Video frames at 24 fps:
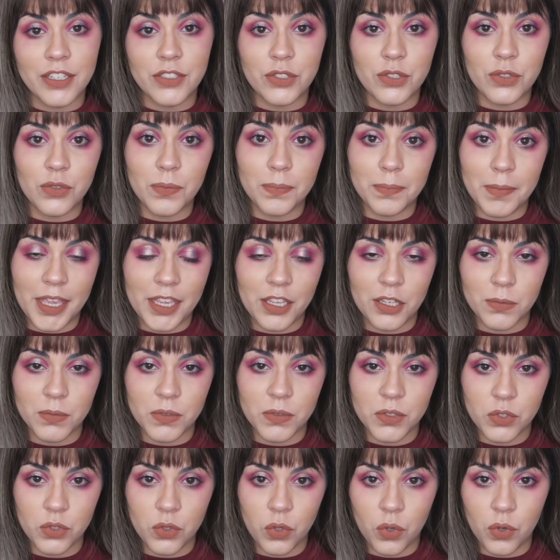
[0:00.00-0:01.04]
I do makeup
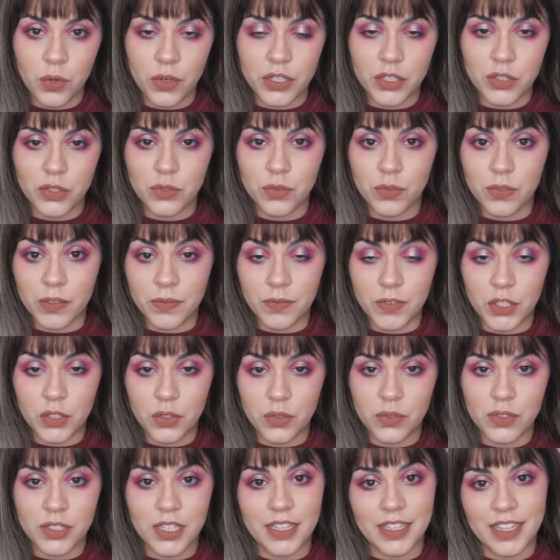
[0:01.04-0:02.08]
tutorials,
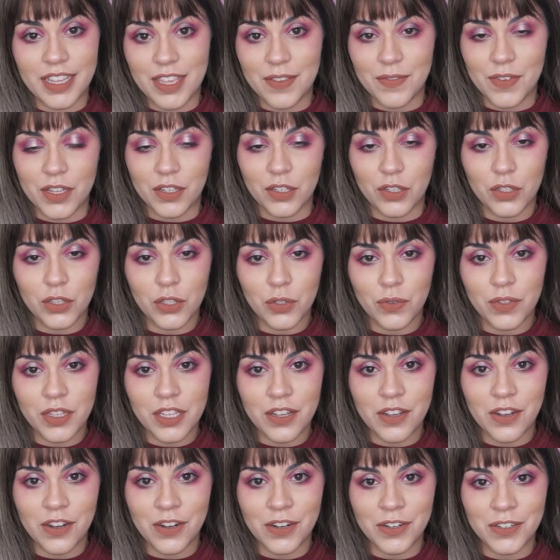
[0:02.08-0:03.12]
reviews, and even
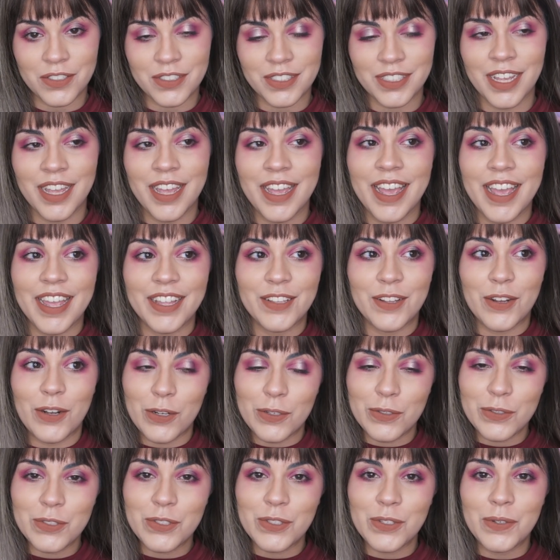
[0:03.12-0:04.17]
clothing hauls, and
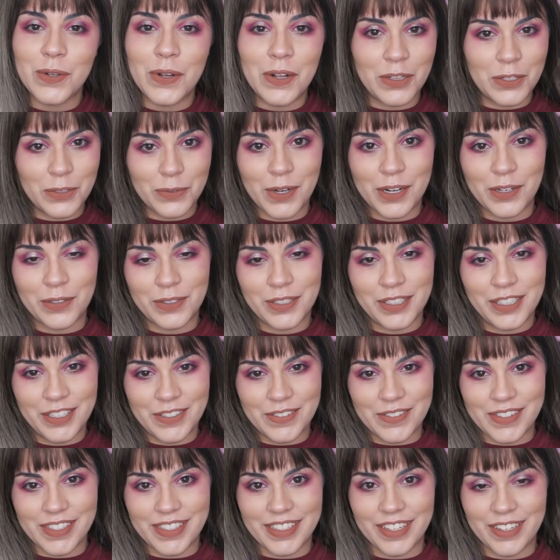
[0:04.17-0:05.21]
also all around
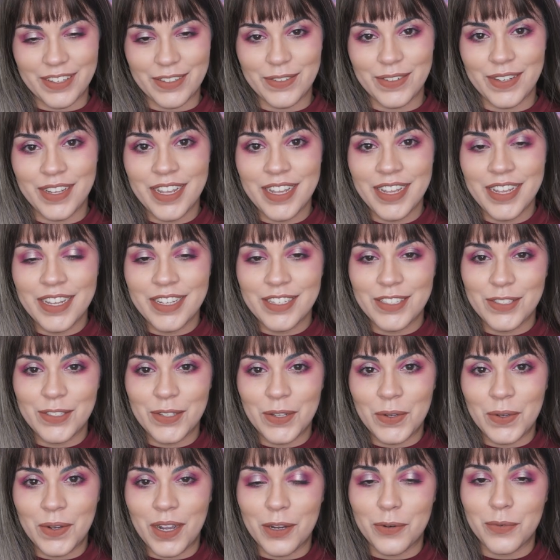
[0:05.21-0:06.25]
cute stuff.
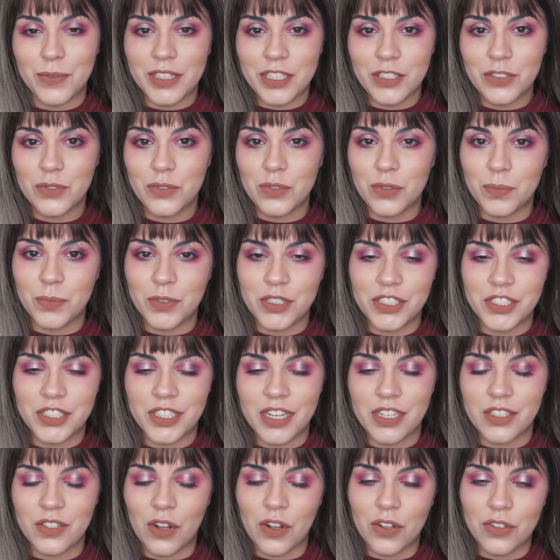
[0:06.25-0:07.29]
So I really do
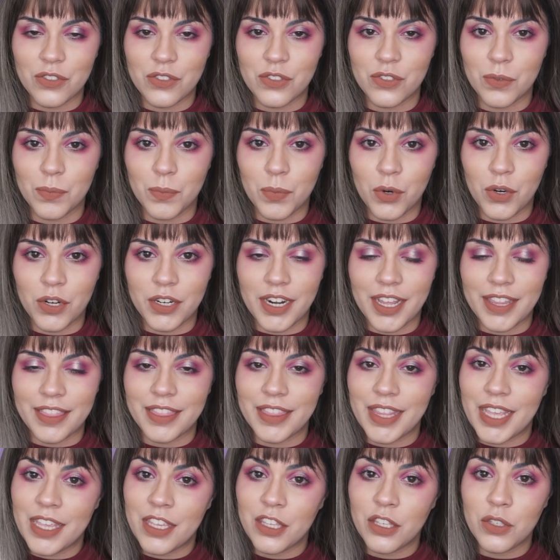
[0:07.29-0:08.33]
appreciate all the support
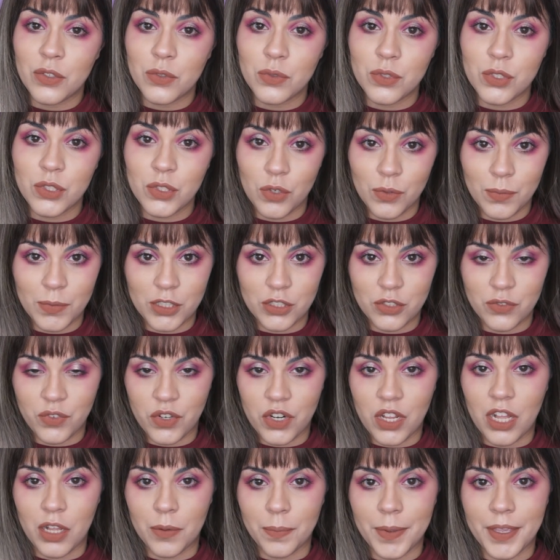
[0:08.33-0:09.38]
and thank you so much
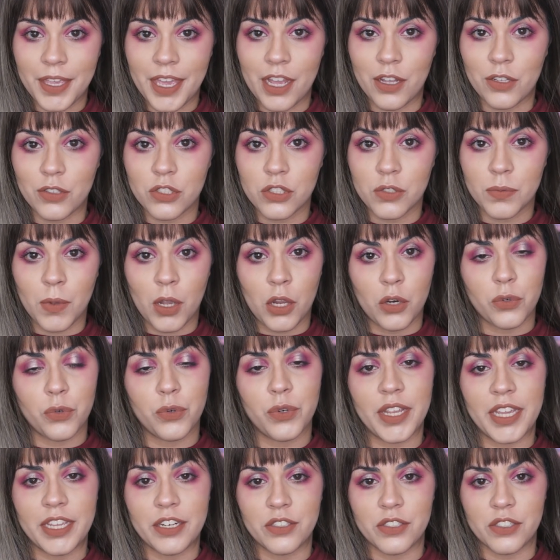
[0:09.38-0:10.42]
for helping out small
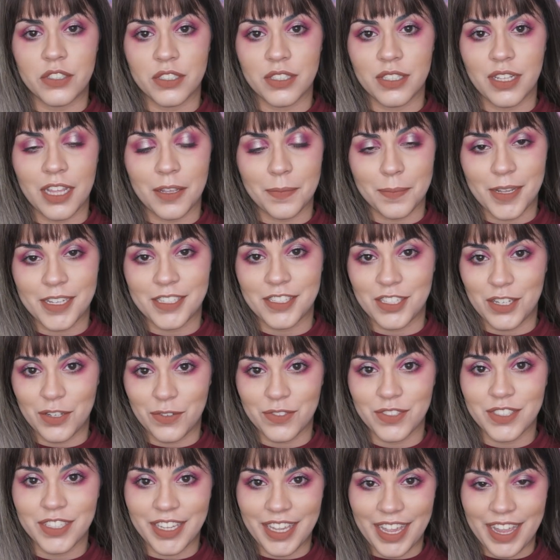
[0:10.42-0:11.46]
creators like
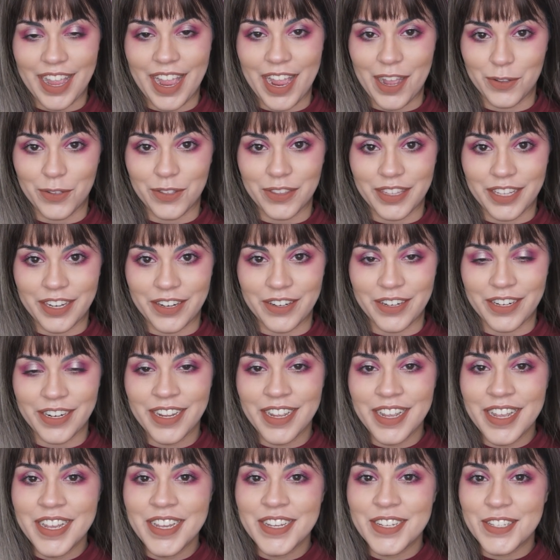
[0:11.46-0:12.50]
myself to get out there.
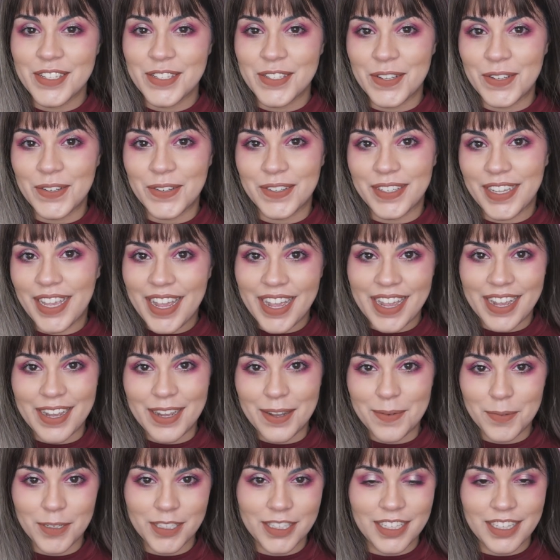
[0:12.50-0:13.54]
So yeah,
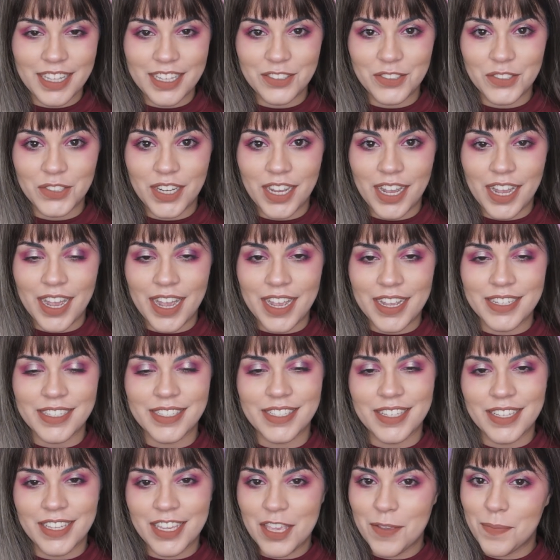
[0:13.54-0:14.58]
I'm gonna let you
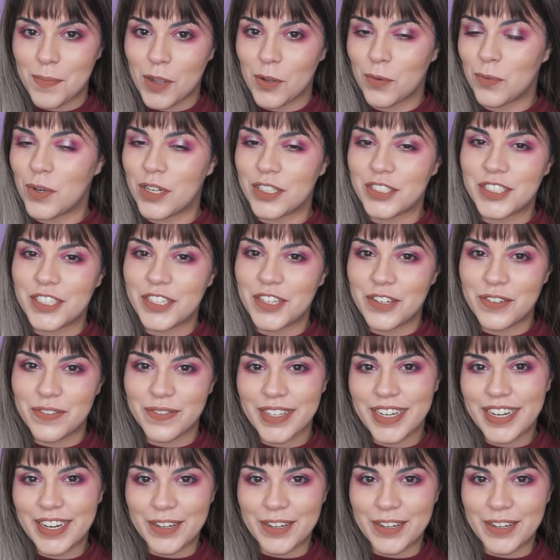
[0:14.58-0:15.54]
guys keep on watching her